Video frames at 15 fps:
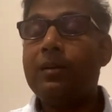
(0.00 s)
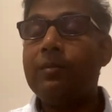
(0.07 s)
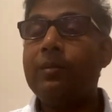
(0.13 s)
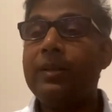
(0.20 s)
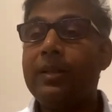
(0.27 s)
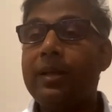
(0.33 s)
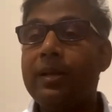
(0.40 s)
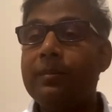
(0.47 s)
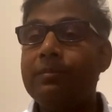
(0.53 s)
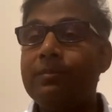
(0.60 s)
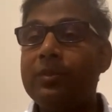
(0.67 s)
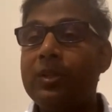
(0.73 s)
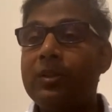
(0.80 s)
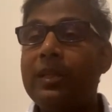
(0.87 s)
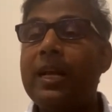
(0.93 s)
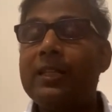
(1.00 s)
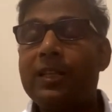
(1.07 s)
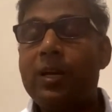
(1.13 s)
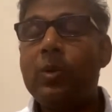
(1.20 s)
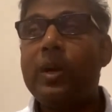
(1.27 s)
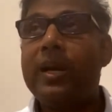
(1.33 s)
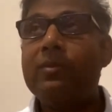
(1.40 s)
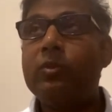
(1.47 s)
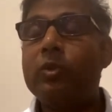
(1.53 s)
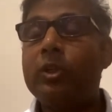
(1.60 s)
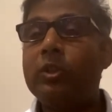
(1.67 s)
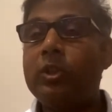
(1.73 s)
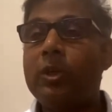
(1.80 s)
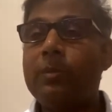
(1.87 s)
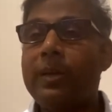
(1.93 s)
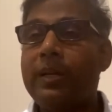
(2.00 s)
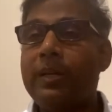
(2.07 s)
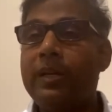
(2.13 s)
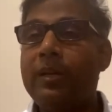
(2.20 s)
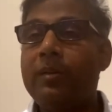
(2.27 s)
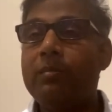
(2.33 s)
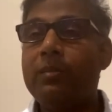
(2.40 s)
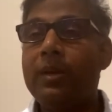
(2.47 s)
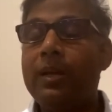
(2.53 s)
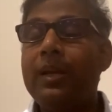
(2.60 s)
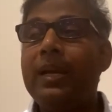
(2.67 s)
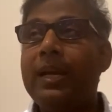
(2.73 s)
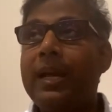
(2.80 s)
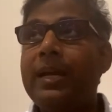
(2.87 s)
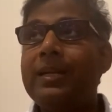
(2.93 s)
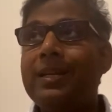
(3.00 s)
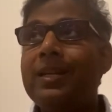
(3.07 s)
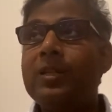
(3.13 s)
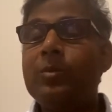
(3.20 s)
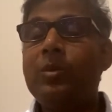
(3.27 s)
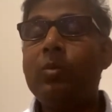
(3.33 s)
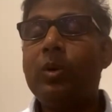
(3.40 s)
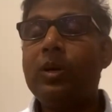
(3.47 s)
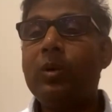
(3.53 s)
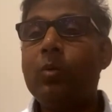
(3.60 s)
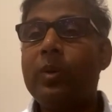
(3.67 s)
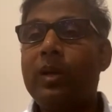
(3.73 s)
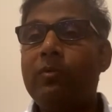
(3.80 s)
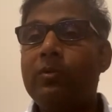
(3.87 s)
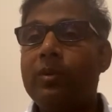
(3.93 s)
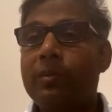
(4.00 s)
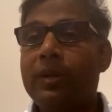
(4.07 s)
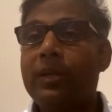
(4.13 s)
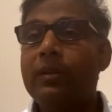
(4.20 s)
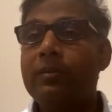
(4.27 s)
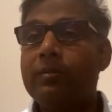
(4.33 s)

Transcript: with them. So that's how I have structured my team, and it has been working well for me.